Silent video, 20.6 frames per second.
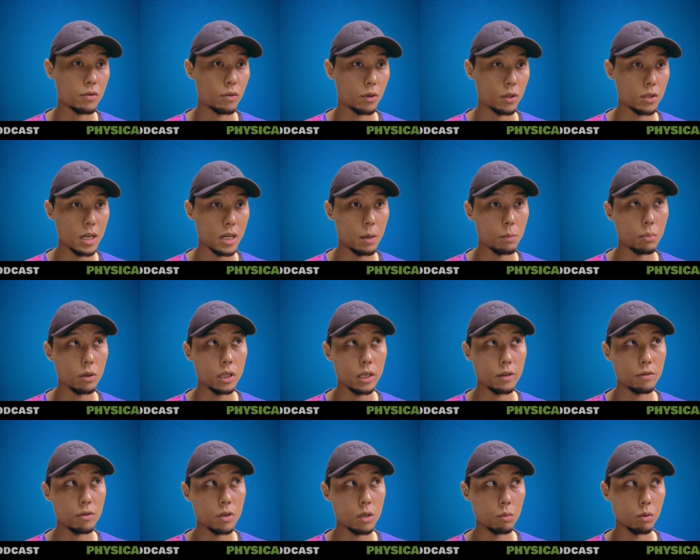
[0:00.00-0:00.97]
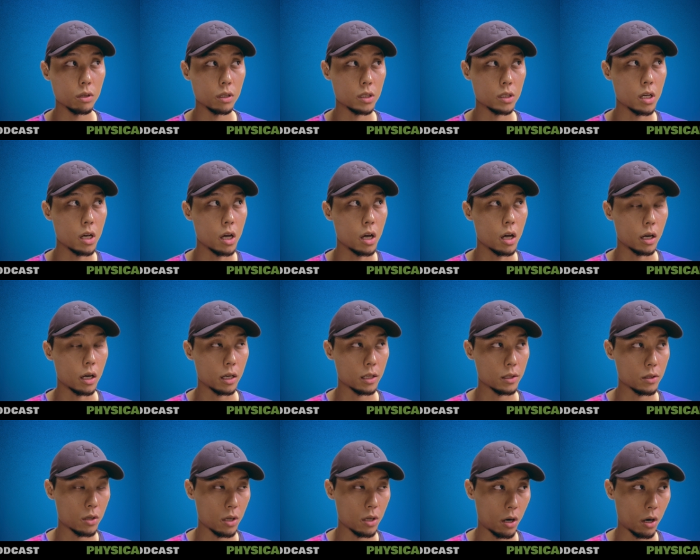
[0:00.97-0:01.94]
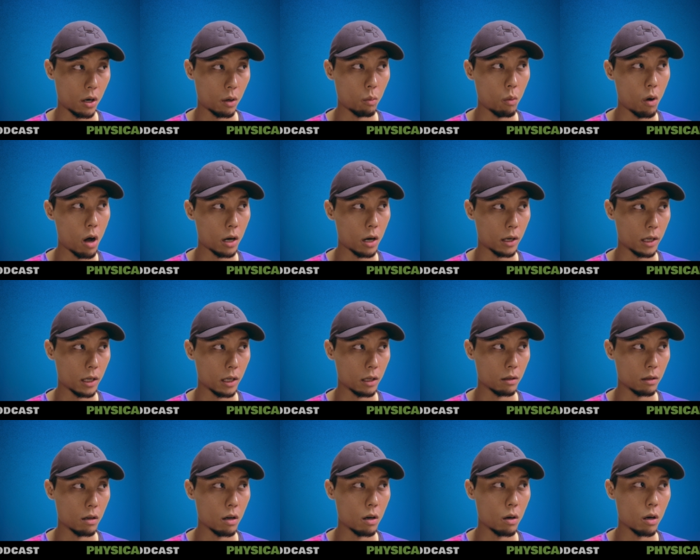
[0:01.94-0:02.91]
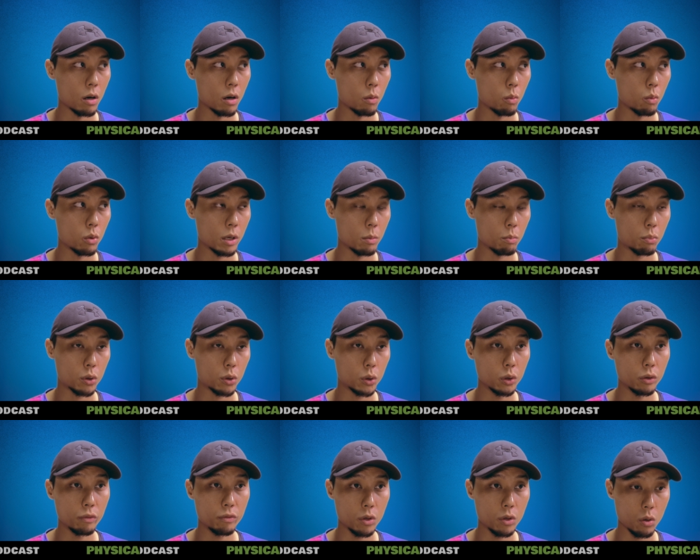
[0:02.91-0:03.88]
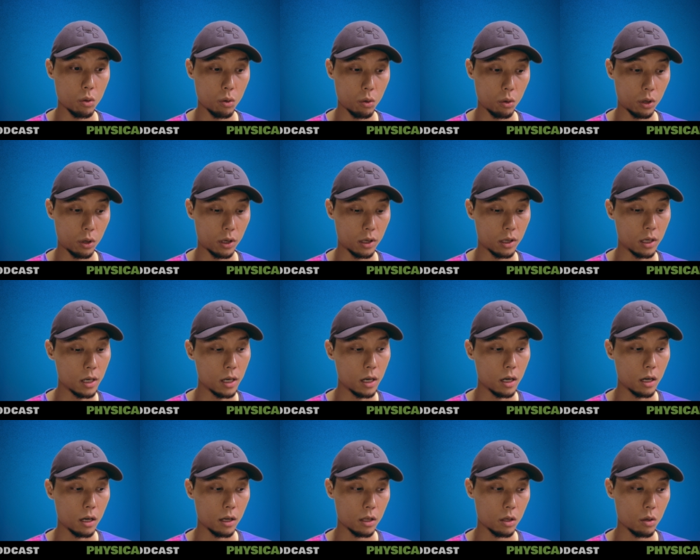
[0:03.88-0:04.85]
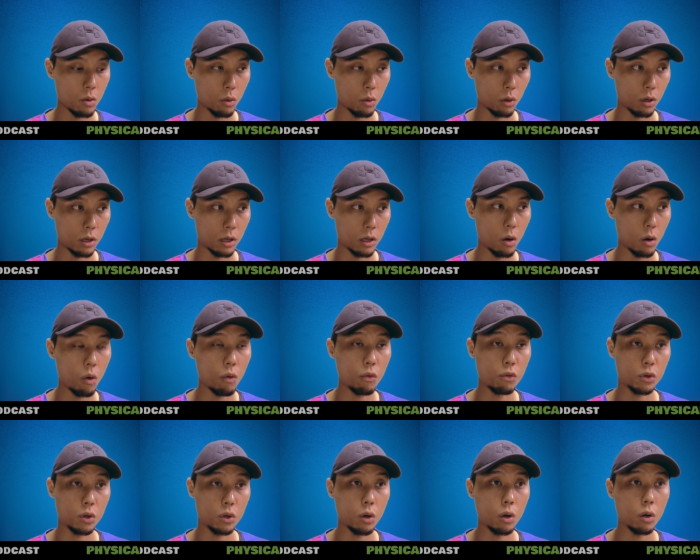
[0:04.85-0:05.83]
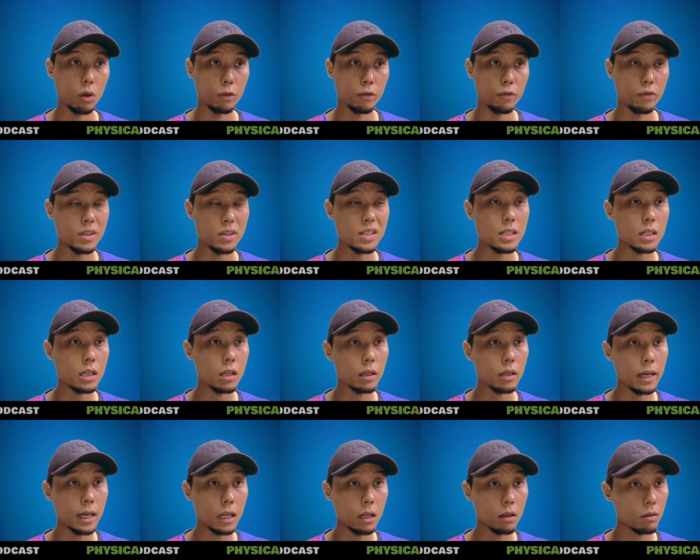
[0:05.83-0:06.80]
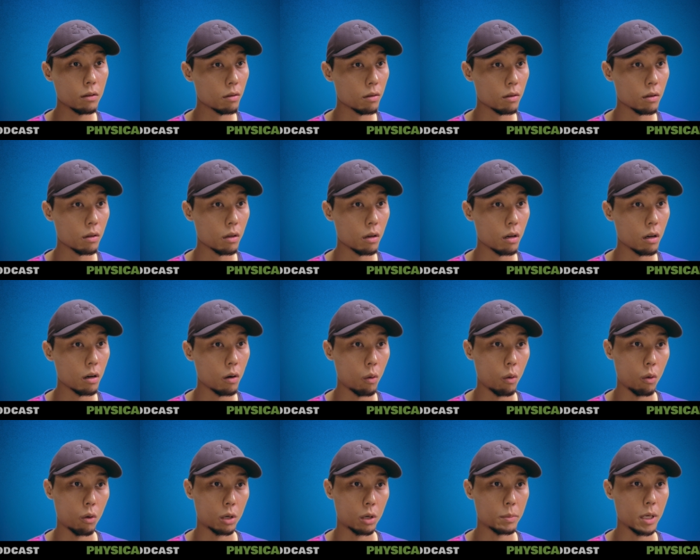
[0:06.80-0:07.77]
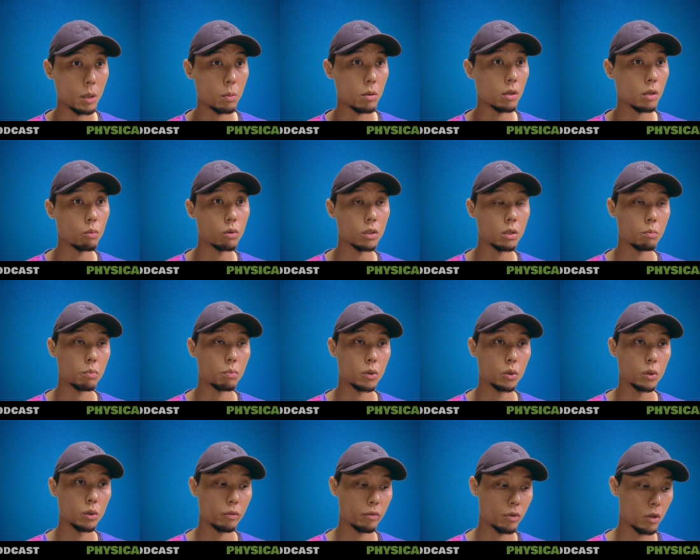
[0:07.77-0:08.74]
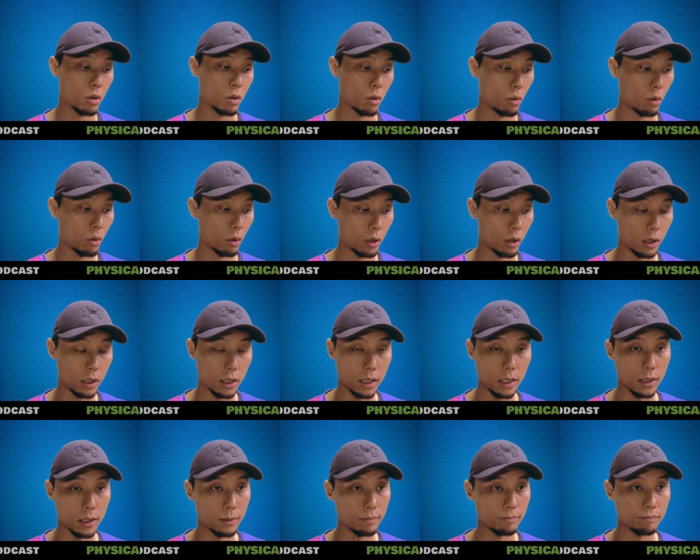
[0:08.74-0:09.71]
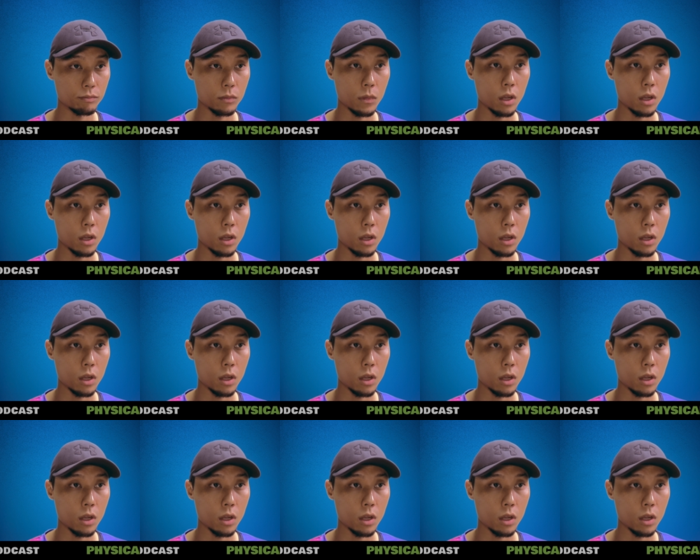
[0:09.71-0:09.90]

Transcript: For example, if you would consider walking uh, would improve your your overall physical health, or maybe it would improve your um,